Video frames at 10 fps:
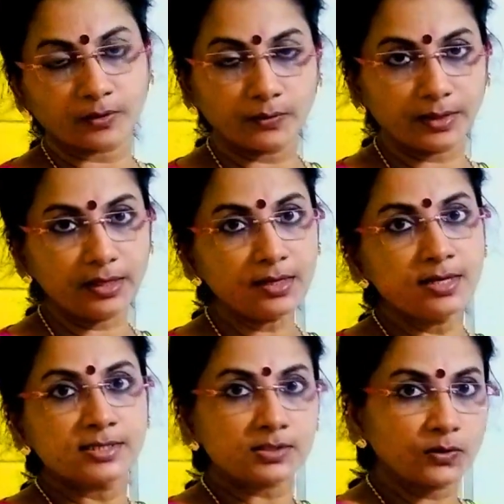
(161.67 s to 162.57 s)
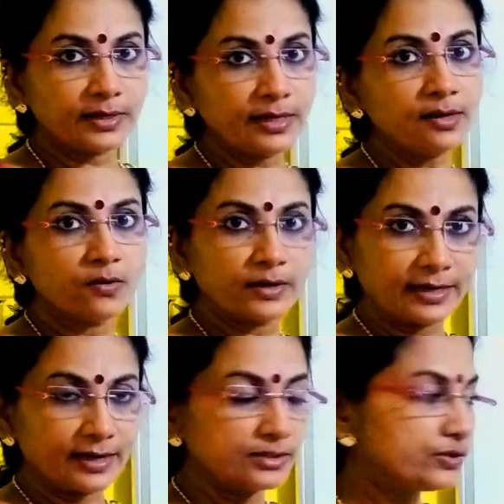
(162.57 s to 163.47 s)
Okay. Slowly or
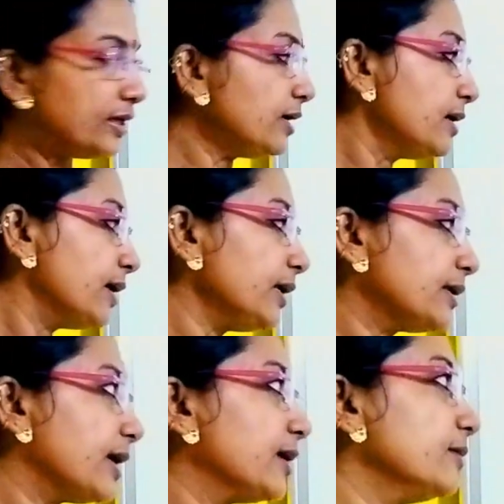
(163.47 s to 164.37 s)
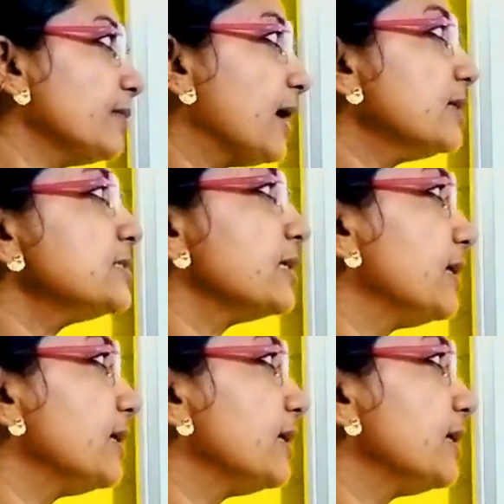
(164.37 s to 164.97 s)
gradually it came as